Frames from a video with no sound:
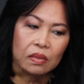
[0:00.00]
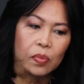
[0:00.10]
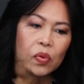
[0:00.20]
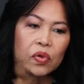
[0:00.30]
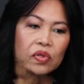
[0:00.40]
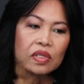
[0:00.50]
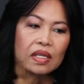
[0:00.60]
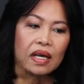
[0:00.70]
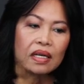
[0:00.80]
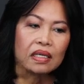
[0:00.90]
point
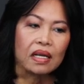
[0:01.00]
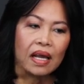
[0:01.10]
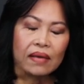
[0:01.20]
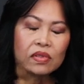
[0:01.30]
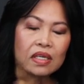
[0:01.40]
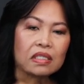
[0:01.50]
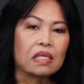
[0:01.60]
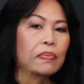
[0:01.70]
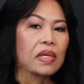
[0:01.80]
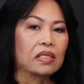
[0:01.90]
that I have to
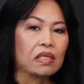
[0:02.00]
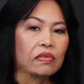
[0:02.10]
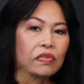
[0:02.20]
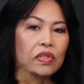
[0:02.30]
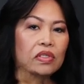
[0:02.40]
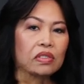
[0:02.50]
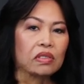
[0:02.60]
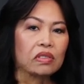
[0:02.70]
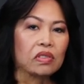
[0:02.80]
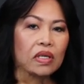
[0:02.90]
accept myself first
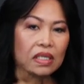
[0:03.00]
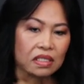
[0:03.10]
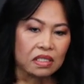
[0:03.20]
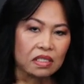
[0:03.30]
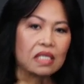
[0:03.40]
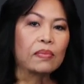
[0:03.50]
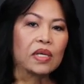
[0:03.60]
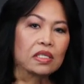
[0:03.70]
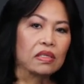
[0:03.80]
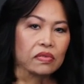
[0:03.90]
so I can see
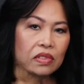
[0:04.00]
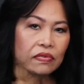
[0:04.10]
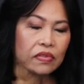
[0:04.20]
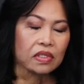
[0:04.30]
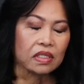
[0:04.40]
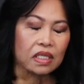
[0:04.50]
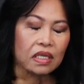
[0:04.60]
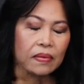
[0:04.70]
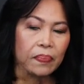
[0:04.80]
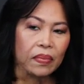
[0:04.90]
myself differently.
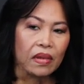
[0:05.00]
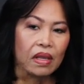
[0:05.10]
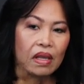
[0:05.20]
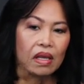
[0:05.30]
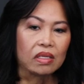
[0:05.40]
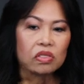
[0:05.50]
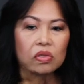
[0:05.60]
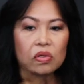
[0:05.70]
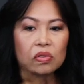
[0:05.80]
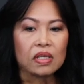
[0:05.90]
And
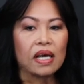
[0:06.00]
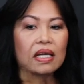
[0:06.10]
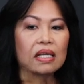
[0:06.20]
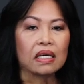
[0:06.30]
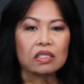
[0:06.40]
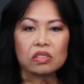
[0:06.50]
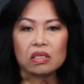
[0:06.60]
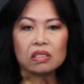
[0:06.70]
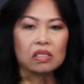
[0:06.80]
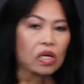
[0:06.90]
so that I
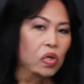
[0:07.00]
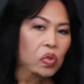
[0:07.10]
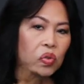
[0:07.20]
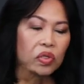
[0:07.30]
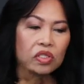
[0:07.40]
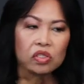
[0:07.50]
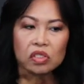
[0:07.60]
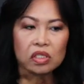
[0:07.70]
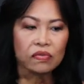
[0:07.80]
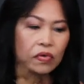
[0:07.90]
start going
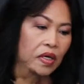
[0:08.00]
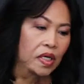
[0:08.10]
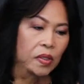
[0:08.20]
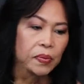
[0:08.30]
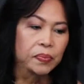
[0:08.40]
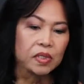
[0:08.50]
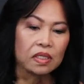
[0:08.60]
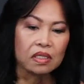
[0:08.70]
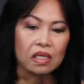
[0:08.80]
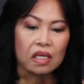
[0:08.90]
searching for help
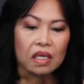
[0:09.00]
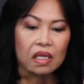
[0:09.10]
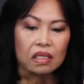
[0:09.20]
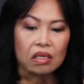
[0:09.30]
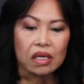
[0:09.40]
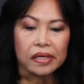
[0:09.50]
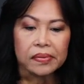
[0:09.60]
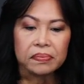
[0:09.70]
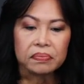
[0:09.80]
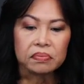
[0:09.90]
and
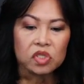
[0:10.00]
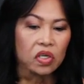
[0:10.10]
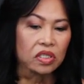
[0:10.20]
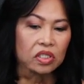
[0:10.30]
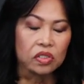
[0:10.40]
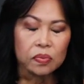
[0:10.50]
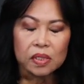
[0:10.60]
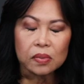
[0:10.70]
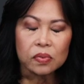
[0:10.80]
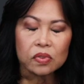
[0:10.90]
talking to
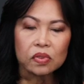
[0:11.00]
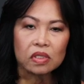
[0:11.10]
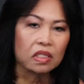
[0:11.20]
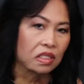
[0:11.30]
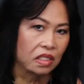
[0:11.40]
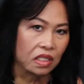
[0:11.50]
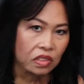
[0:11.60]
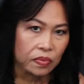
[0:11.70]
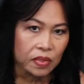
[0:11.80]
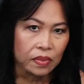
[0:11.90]
people, listening
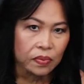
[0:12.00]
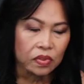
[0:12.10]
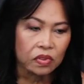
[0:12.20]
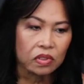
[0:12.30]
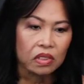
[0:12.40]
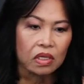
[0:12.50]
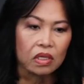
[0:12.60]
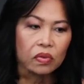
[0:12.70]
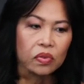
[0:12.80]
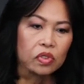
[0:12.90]
to people.
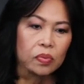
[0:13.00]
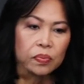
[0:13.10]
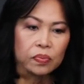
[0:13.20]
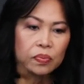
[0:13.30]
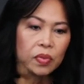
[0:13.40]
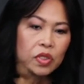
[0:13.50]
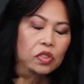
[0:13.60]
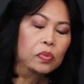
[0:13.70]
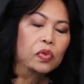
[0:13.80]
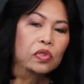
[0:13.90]
Whereas burn
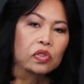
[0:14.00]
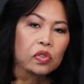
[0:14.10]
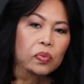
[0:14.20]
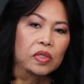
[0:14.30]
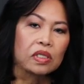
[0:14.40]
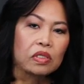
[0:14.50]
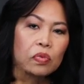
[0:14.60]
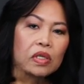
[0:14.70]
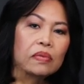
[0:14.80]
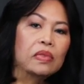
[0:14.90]
support group is
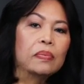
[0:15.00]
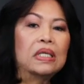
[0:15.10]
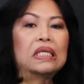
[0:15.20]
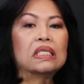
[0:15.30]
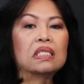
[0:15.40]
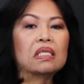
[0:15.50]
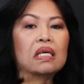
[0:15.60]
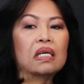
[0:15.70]
one of the biggest